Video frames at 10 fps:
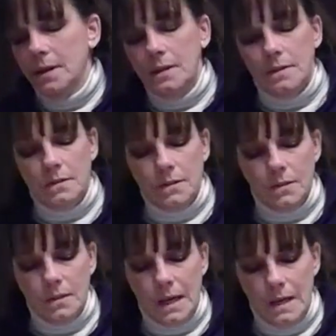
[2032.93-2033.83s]

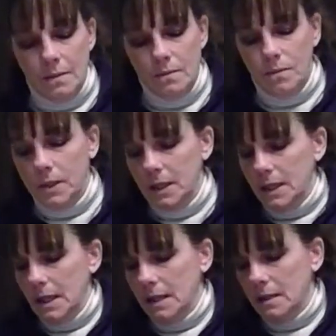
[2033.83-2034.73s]
so that we
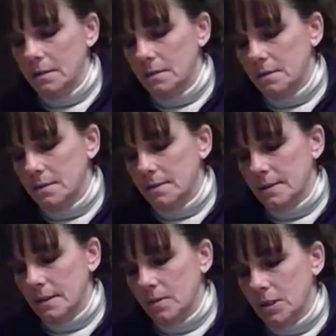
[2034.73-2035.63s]
can
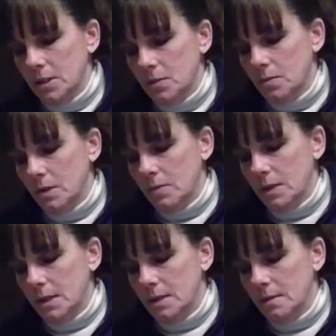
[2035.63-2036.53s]
distinguish what
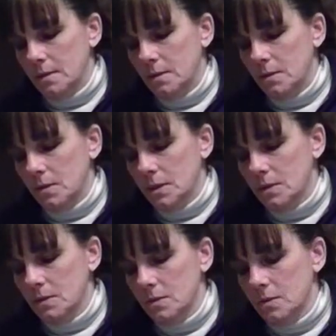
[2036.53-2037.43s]
one is
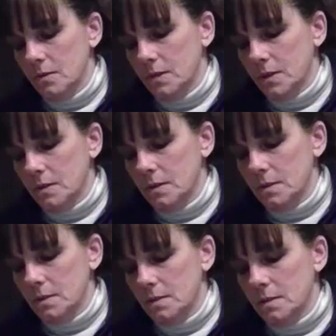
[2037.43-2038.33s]
yours
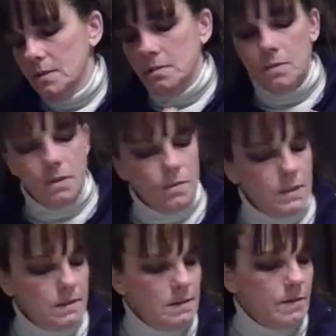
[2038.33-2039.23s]
versus what
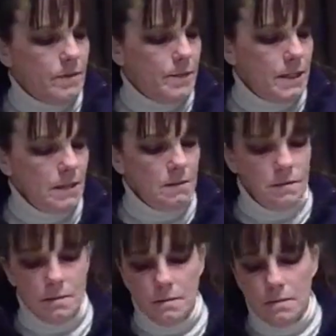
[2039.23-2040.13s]
one is everybody
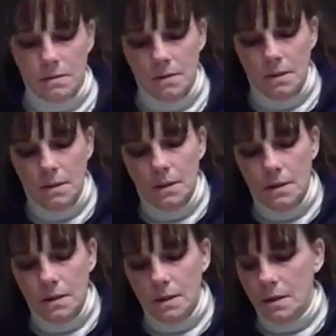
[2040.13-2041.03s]
else's.
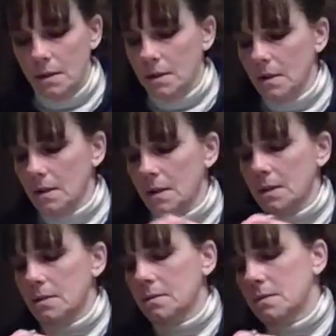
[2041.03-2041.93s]
And look, I
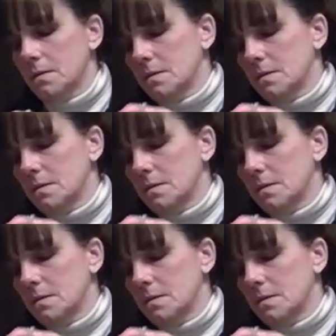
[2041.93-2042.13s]
just